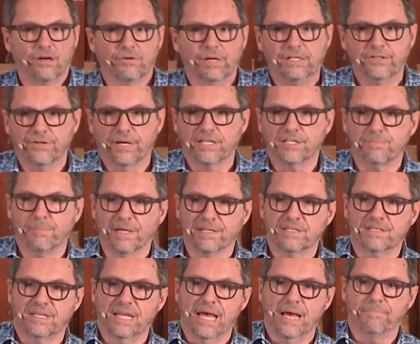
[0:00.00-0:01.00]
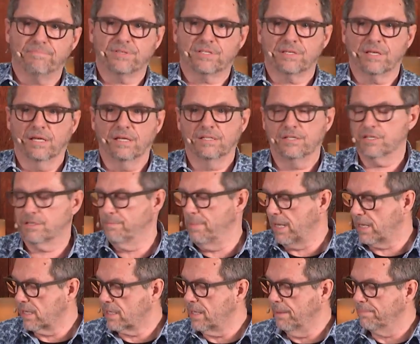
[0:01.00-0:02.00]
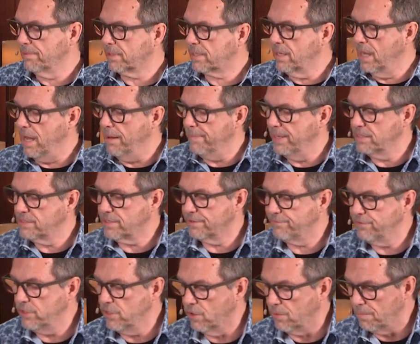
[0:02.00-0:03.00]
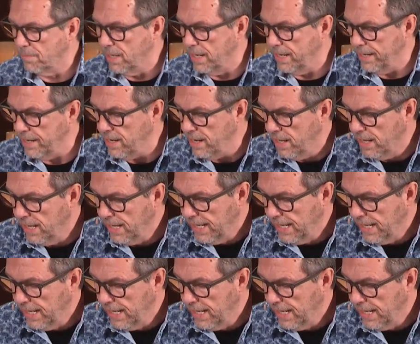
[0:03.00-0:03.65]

retrace my steps and just make a couple of comments, if you don't mind.